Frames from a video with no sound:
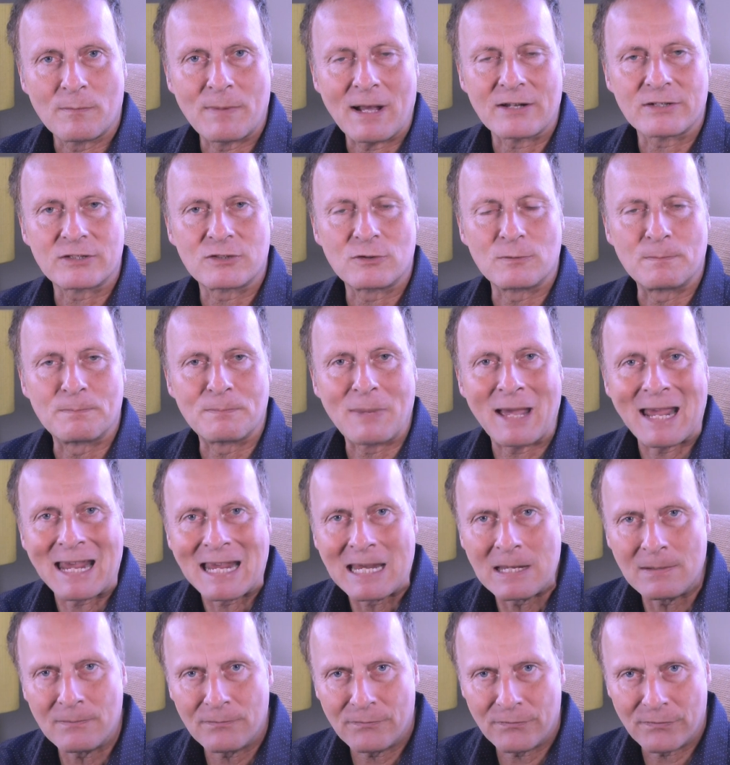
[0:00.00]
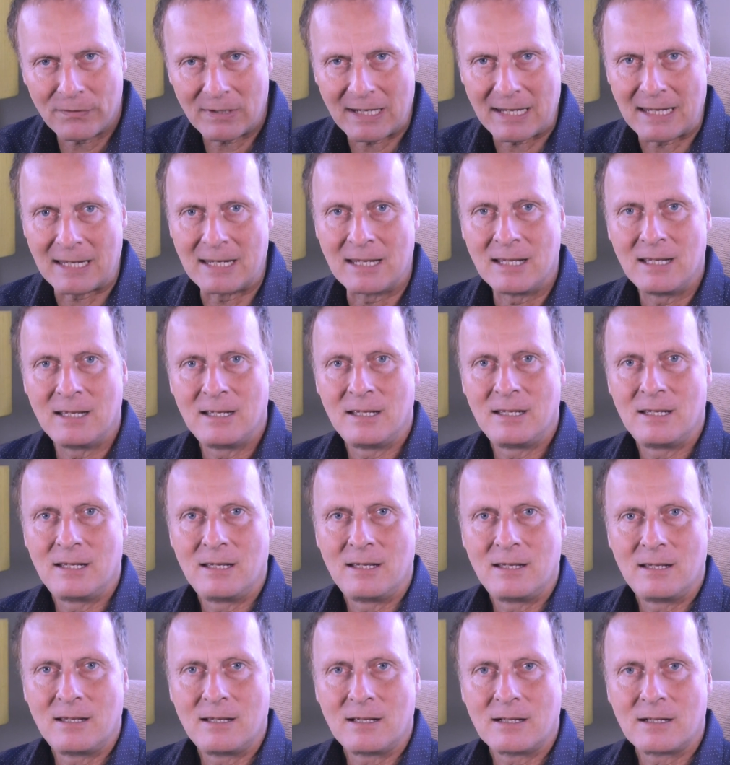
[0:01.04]
about to painfully
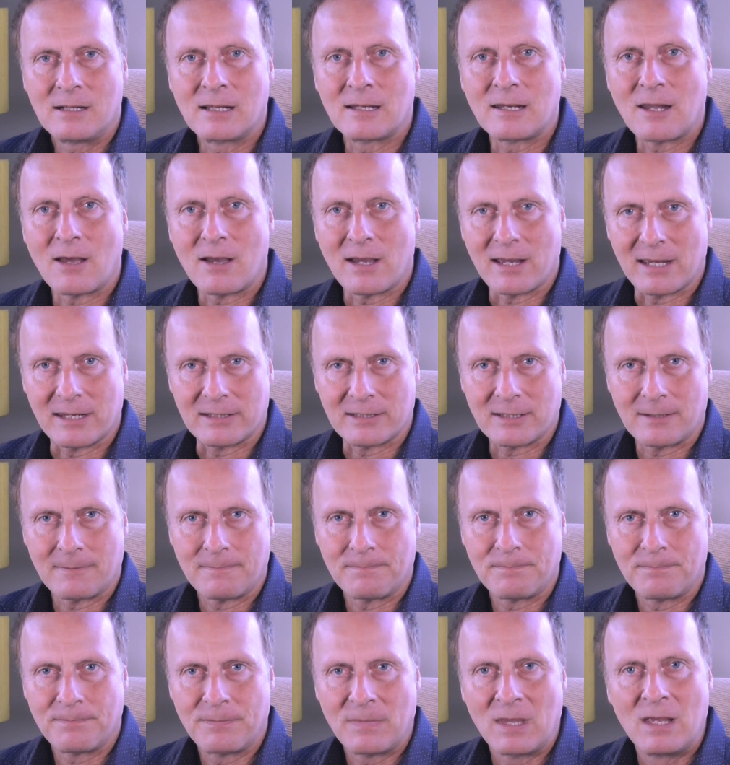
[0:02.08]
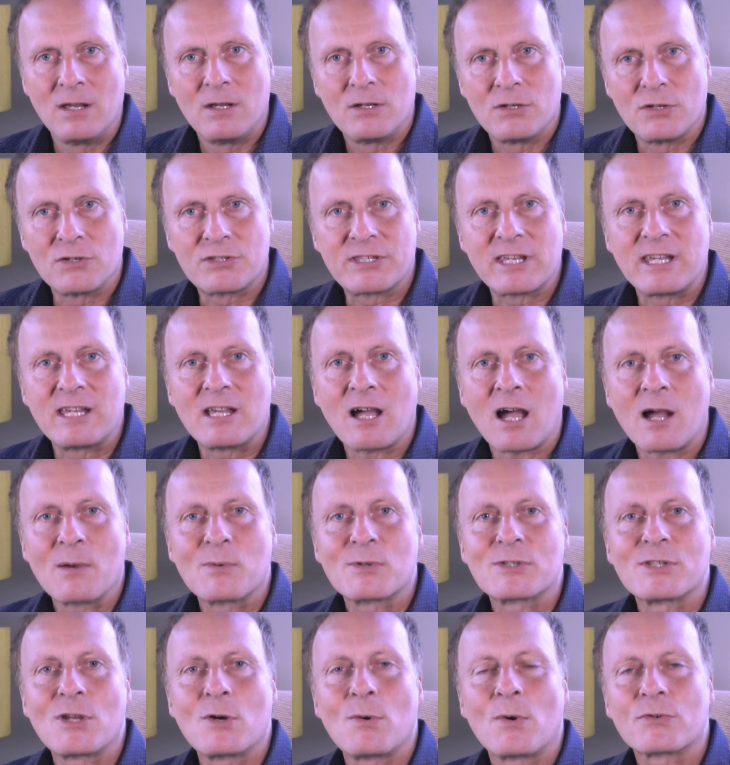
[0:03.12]
collide. You see, I
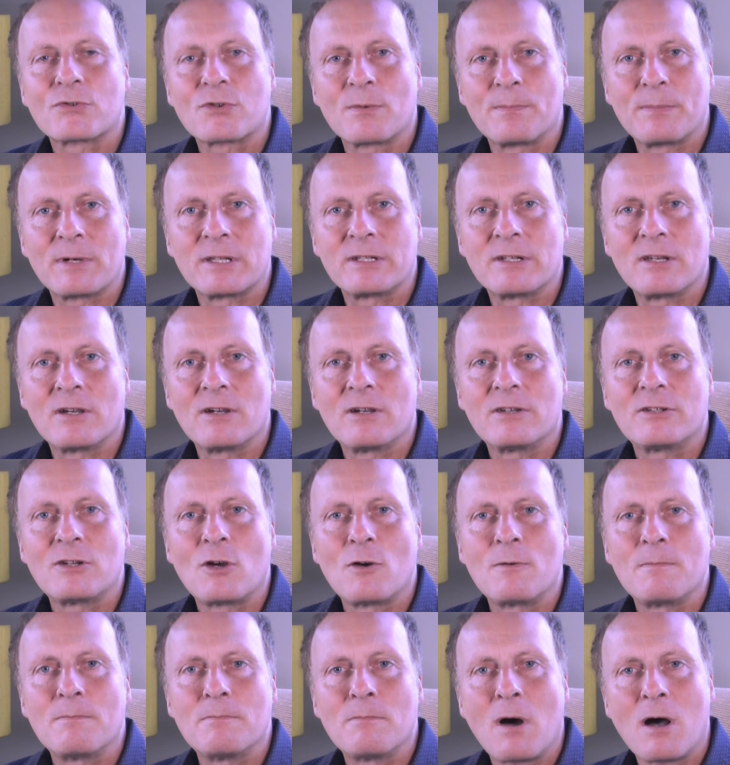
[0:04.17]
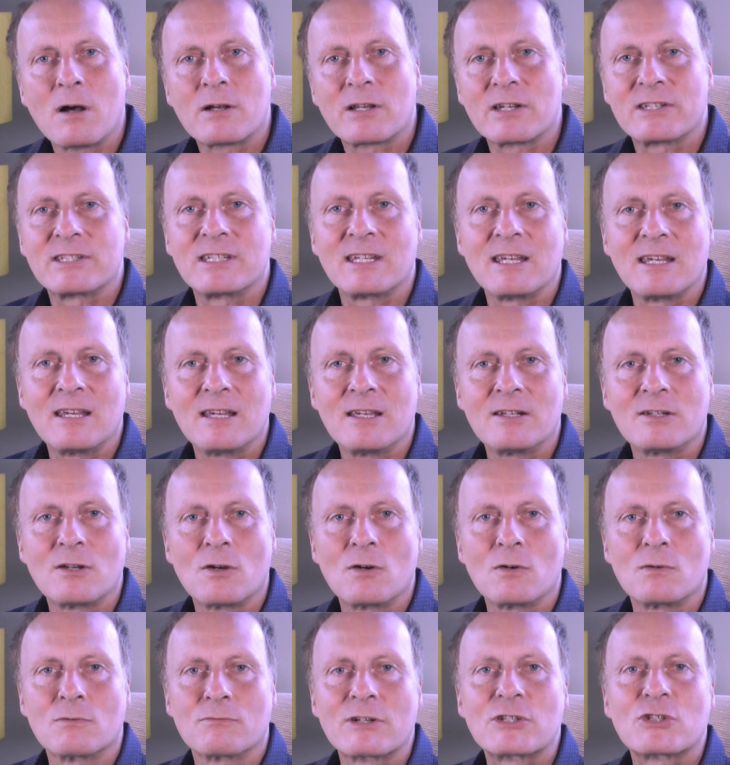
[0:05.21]
was no entrepreneur, no marketeer,
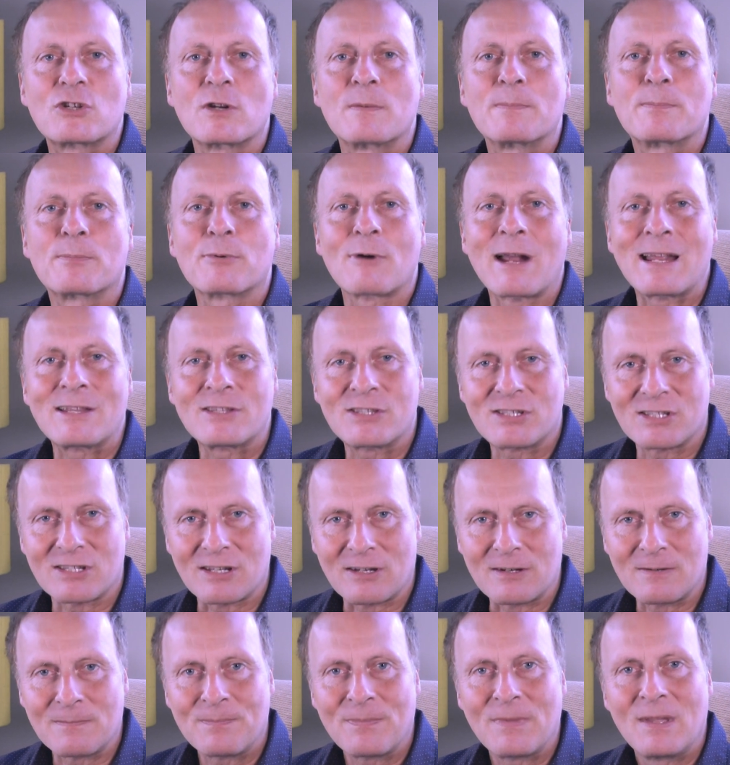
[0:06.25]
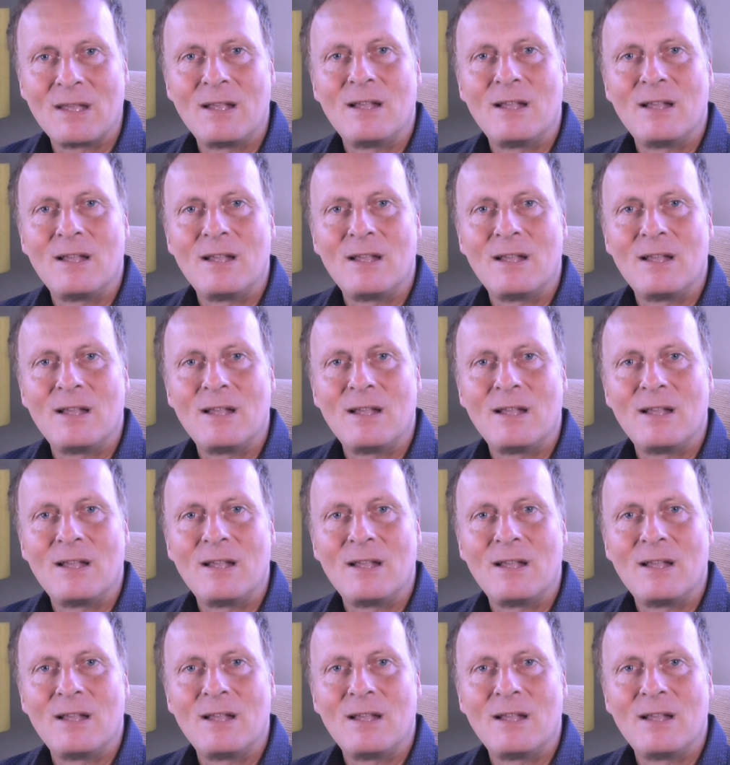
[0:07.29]
no Richard Branson.